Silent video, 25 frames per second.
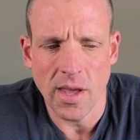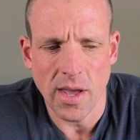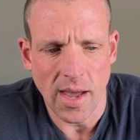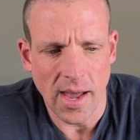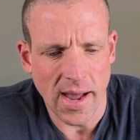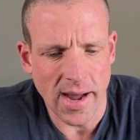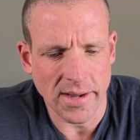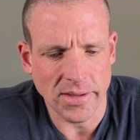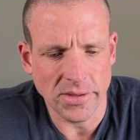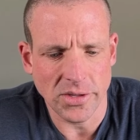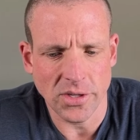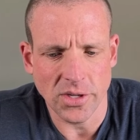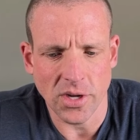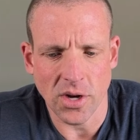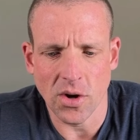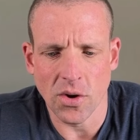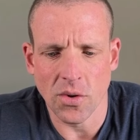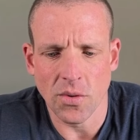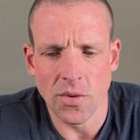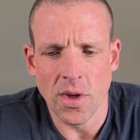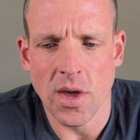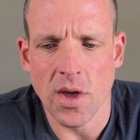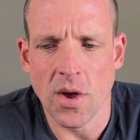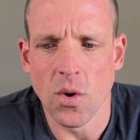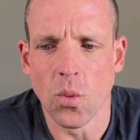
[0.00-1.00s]
And so
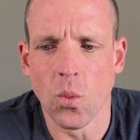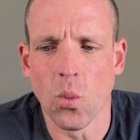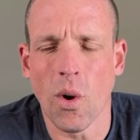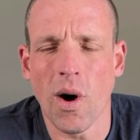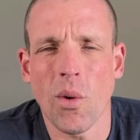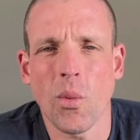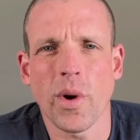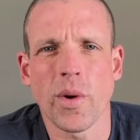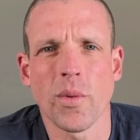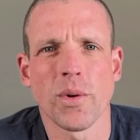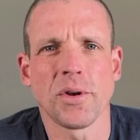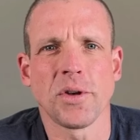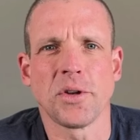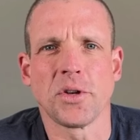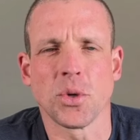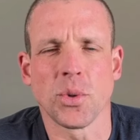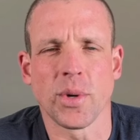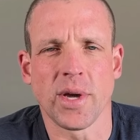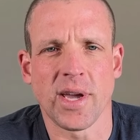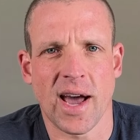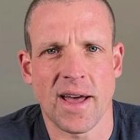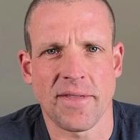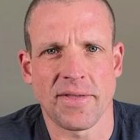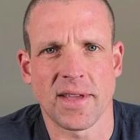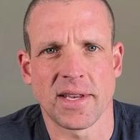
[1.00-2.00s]
what we were
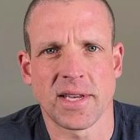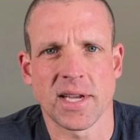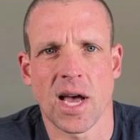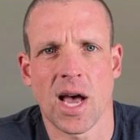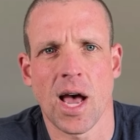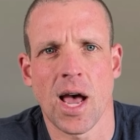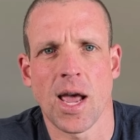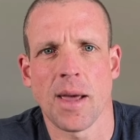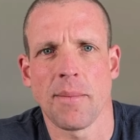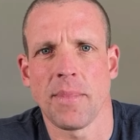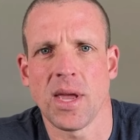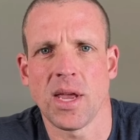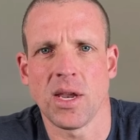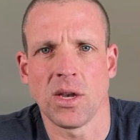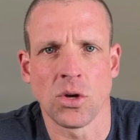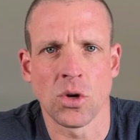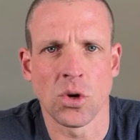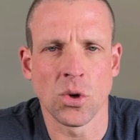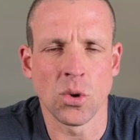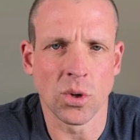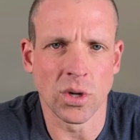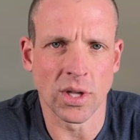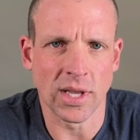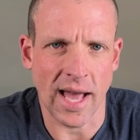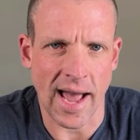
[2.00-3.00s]
doing at the time in
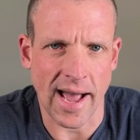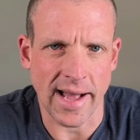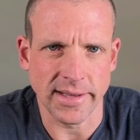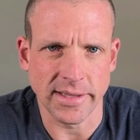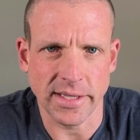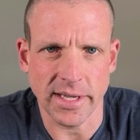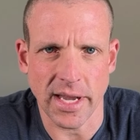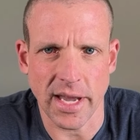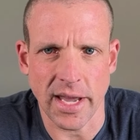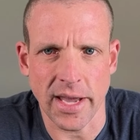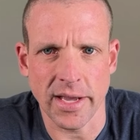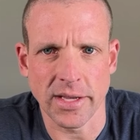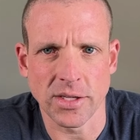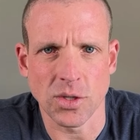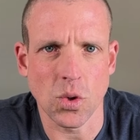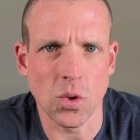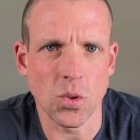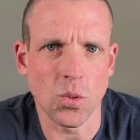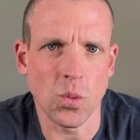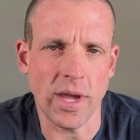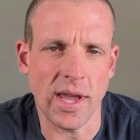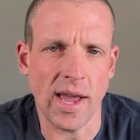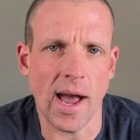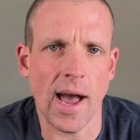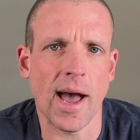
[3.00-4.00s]
Google Ads is
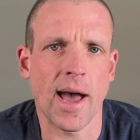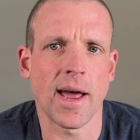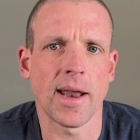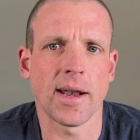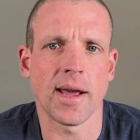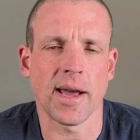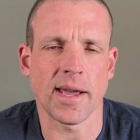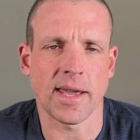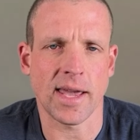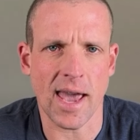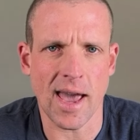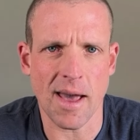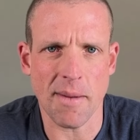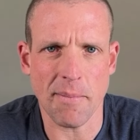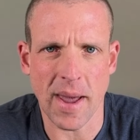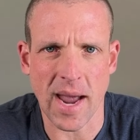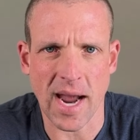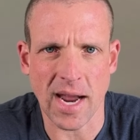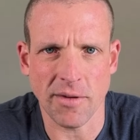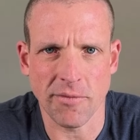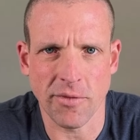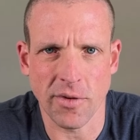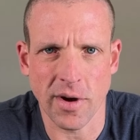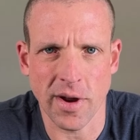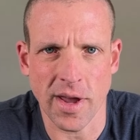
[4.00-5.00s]
we had a
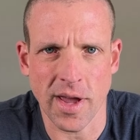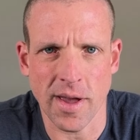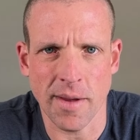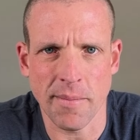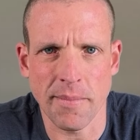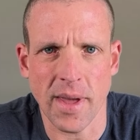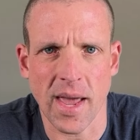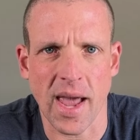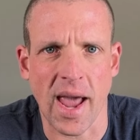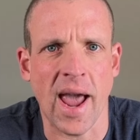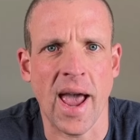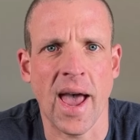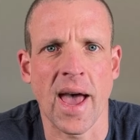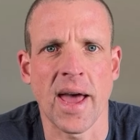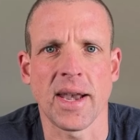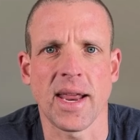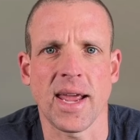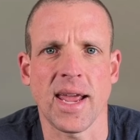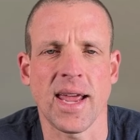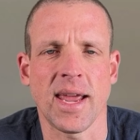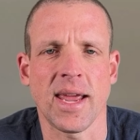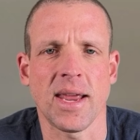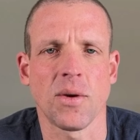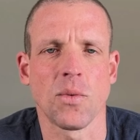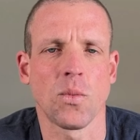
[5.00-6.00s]
campaign for him, and
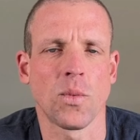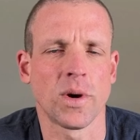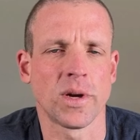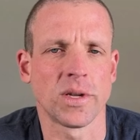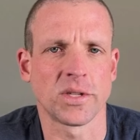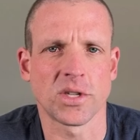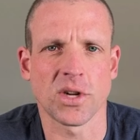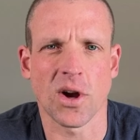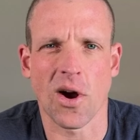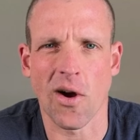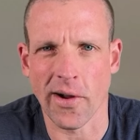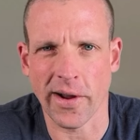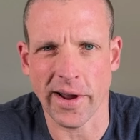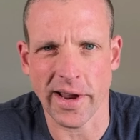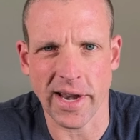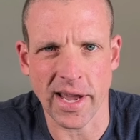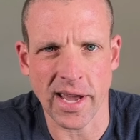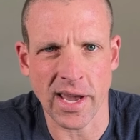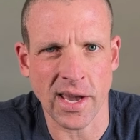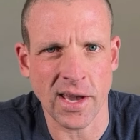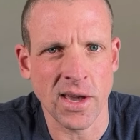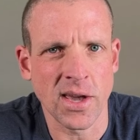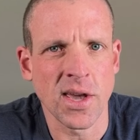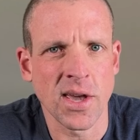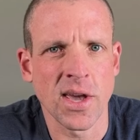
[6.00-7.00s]
it was
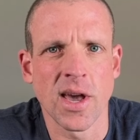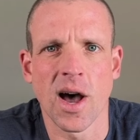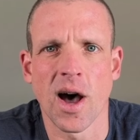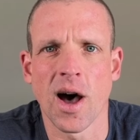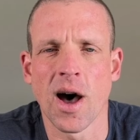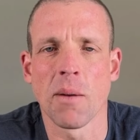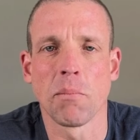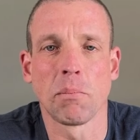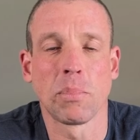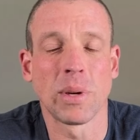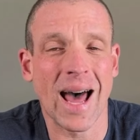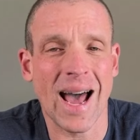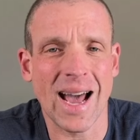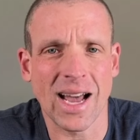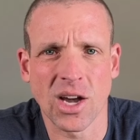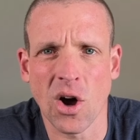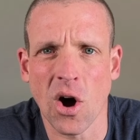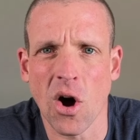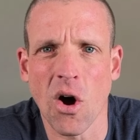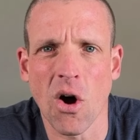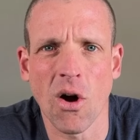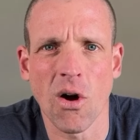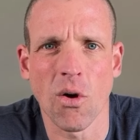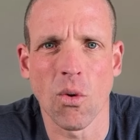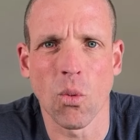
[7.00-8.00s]
targeting black
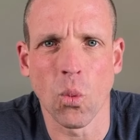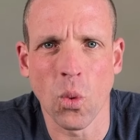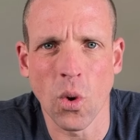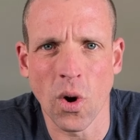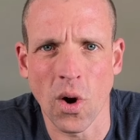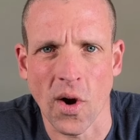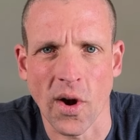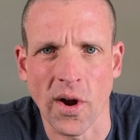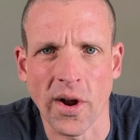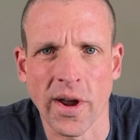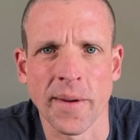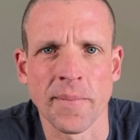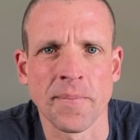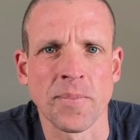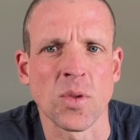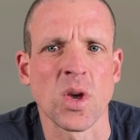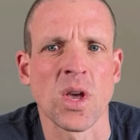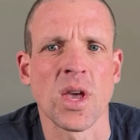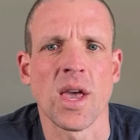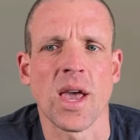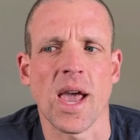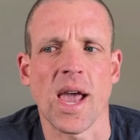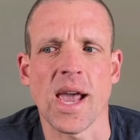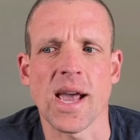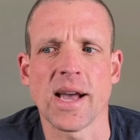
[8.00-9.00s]
car work.
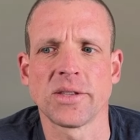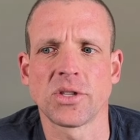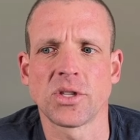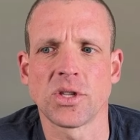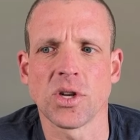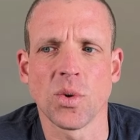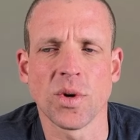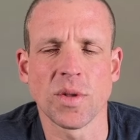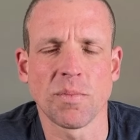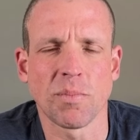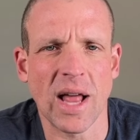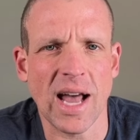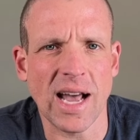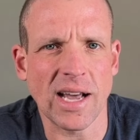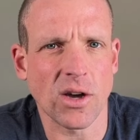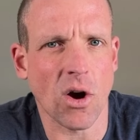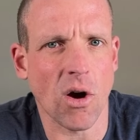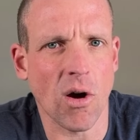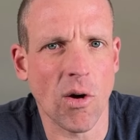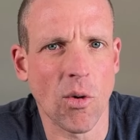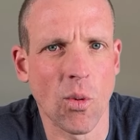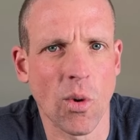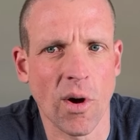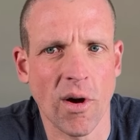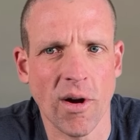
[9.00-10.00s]
And so with black car
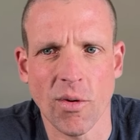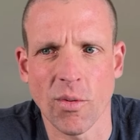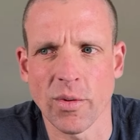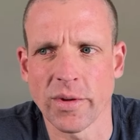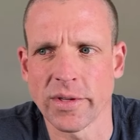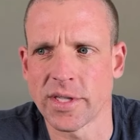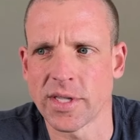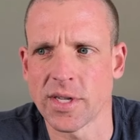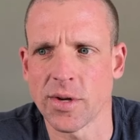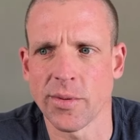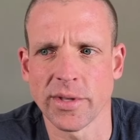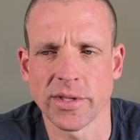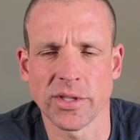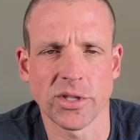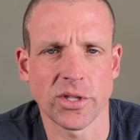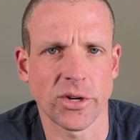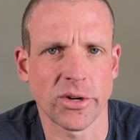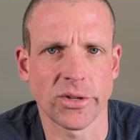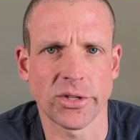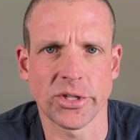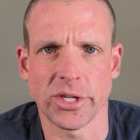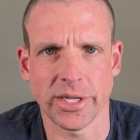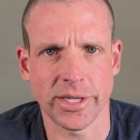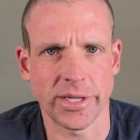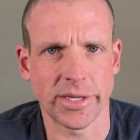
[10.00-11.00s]
work, when someone
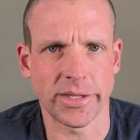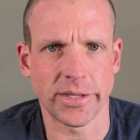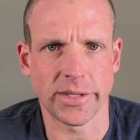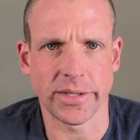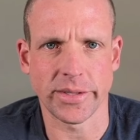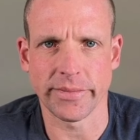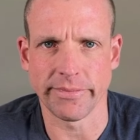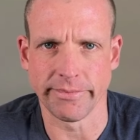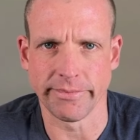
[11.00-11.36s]
searches